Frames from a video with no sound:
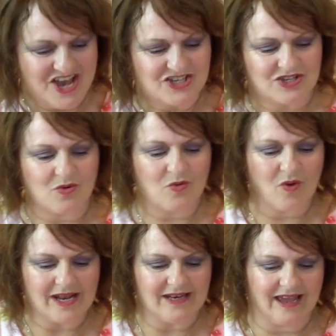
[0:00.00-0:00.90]
So
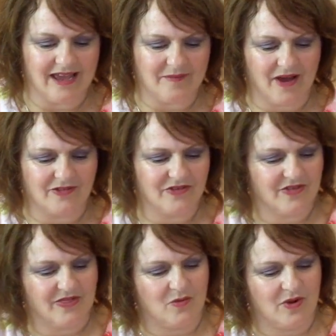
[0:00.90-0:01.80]
what name other
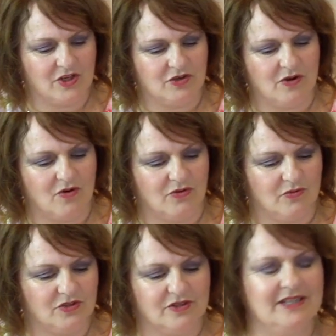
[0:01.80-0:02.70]
than the one you own
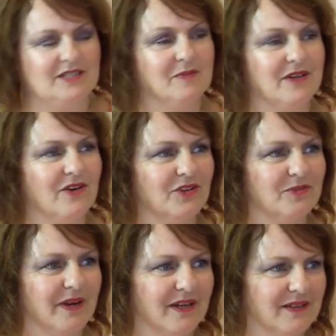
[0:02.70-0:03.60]
would you like to be called
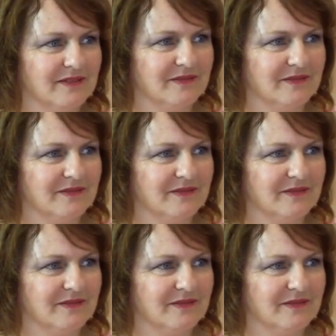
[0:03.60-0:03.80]
by?